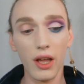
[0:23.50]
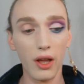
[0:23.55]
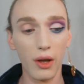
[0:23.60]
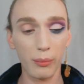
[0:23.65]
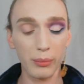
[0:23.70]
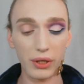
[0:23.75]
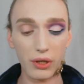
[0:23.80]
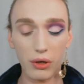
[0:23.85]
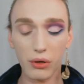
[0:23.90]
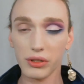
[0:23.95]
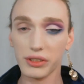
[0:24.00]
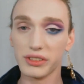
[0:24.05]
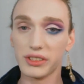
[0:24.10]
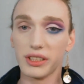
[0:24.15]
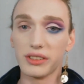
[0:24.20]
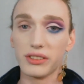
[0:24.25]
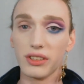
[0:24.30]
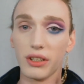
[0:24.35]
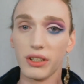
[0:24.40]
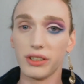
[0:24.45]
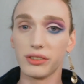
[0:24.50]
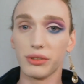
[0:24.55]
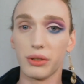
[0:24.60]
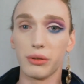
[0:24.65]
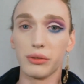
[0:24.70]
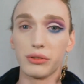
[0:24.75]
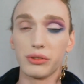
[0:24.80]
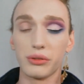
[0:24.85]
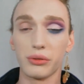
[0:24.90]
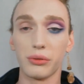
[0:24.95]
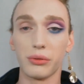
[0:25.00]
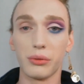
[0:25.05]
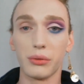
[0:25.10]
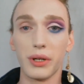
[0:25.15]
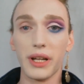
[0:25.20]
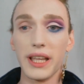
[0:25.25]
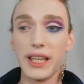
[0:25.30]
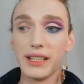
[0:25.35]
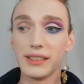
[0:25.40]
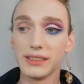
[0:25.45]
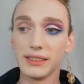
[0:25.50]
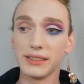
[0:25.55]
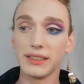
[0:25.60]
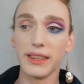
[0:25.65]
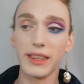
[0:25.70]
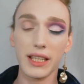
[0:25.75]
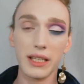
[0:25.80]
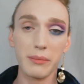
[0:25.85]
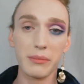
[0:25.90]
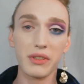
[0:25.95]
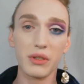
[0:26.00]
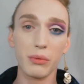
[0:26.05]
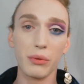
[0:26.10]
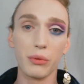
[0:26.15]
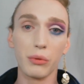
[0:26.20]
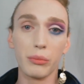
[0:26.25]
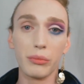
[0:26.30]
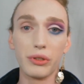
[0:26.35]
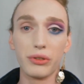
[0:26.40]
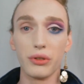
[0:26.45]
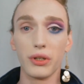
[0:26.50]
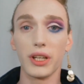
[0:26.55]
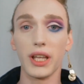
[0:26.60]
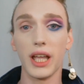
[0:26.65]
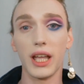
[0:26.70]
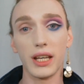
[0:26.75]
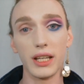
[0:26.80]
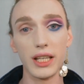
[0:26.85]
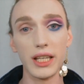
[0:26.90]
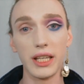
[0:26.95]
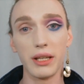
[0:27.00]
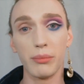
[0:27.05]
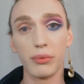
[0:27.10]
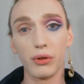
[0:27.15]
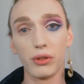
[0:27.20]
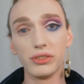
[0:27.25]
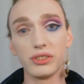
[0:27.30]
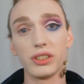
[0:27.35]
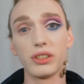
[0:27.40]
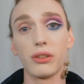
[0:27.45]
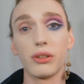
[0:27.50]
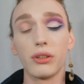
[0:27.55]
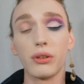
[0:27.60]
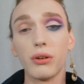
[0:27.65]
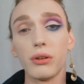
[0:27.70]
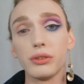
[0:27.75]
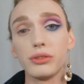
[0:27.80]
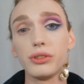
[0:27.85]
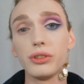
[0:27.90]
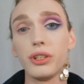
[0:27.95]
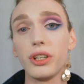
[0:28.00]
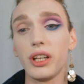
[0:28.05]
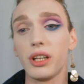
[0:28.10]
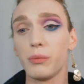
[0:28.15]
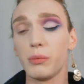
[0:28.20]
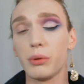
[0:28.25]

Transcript: Because this is also 80s themed, we won't be doing any bronzing or contouring.